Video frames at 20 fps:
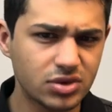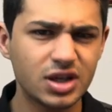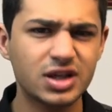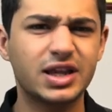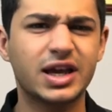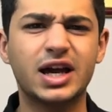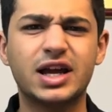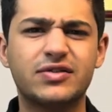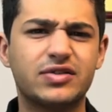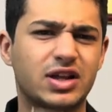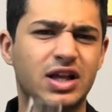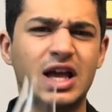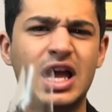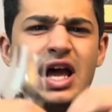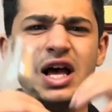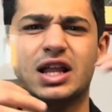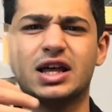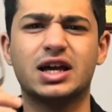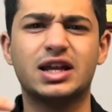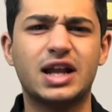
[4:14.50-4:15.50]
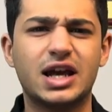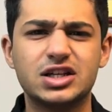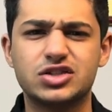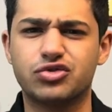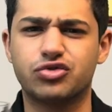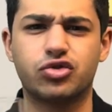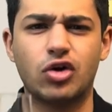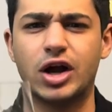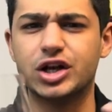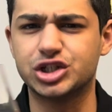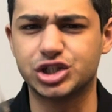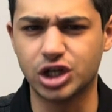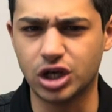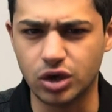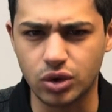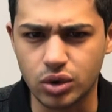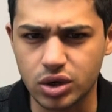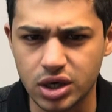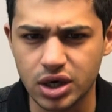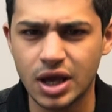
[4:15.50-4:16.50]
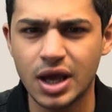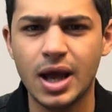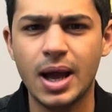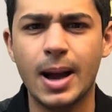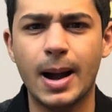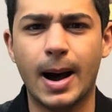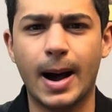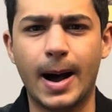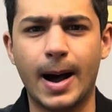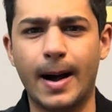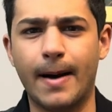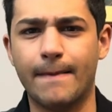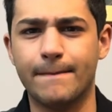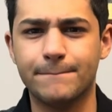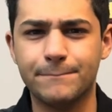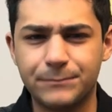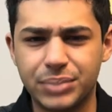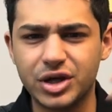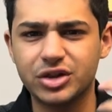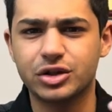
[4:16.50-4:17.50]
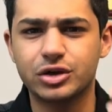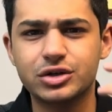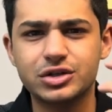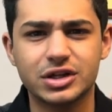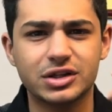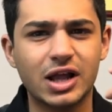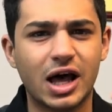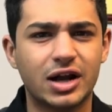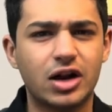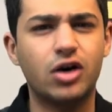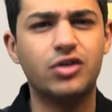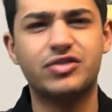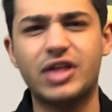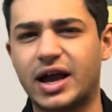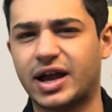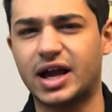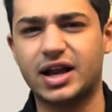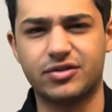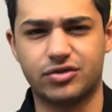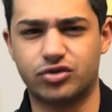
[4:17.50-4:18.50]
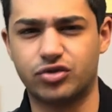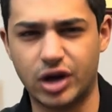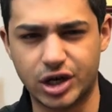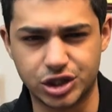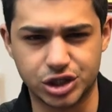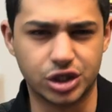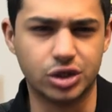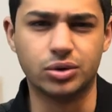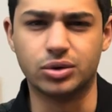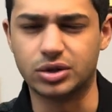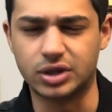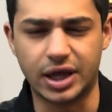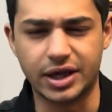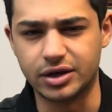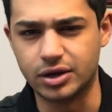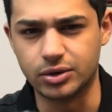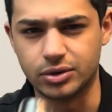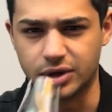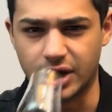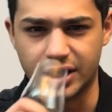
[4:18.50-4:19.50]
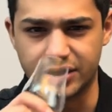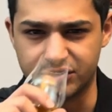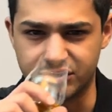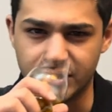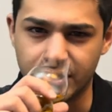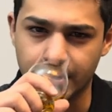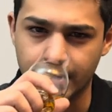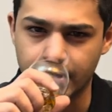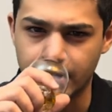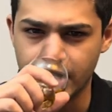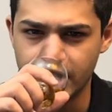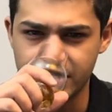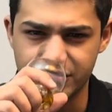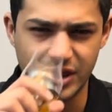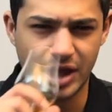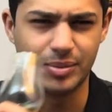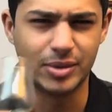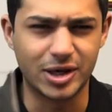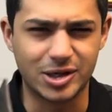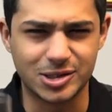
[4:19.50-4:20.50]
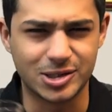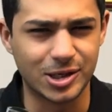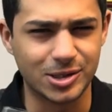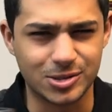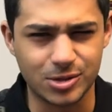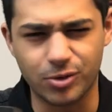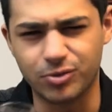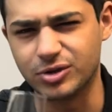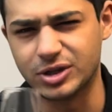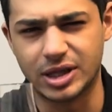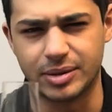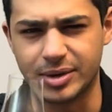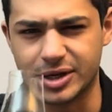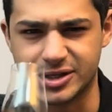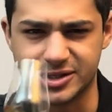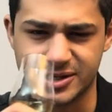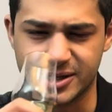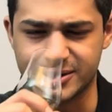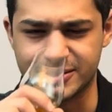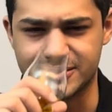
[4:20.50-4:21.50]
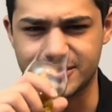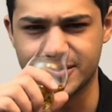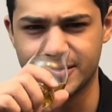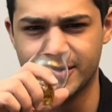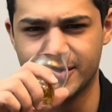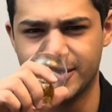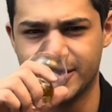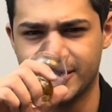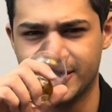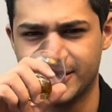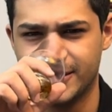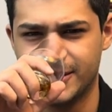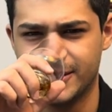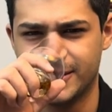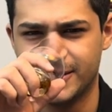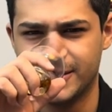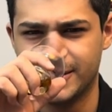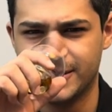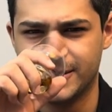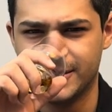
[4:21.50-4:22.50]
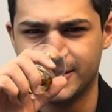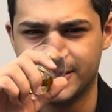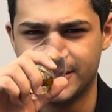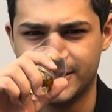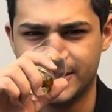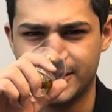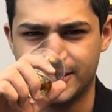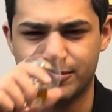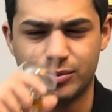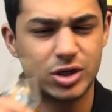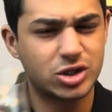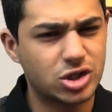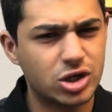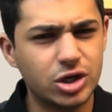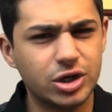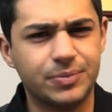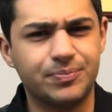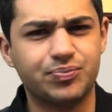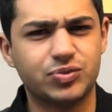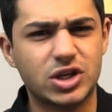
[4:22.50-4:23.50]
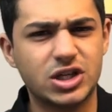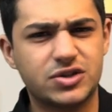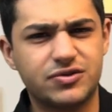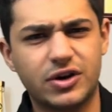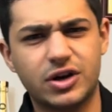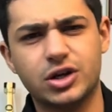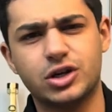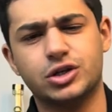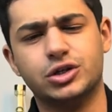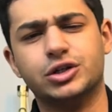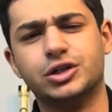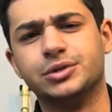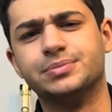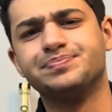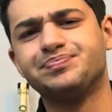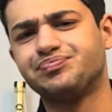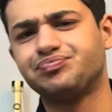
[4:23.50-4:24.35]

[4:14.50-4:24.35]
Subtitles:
Like kind of a nice fresh oak. But there's a lot of that kind of fresh oak, light oak kind of thing. If that makes sense. Hopefully that makes sense. But it's good. It's very good.